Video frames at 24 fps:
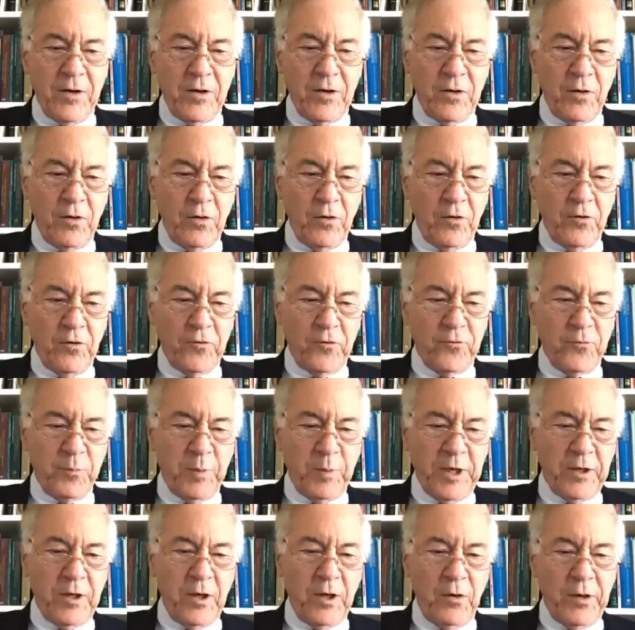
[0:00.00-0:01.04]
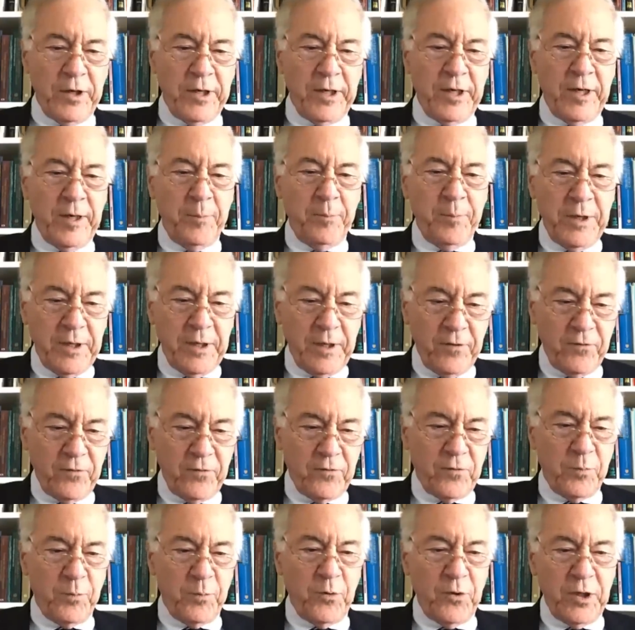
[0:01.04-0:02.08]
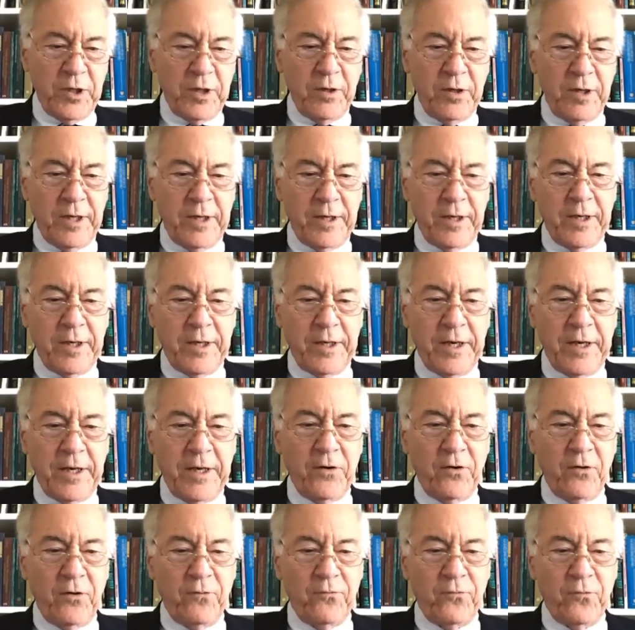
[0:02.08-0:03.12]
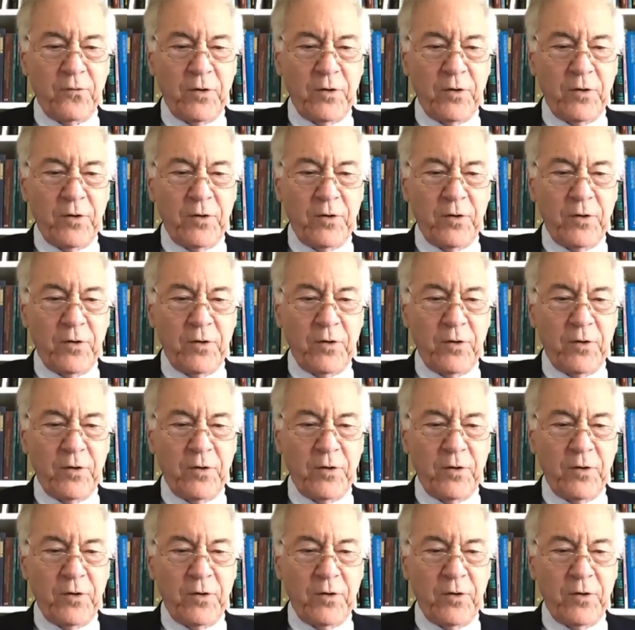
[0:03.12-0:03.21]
Gold's been going up because it's a pretty good indicator of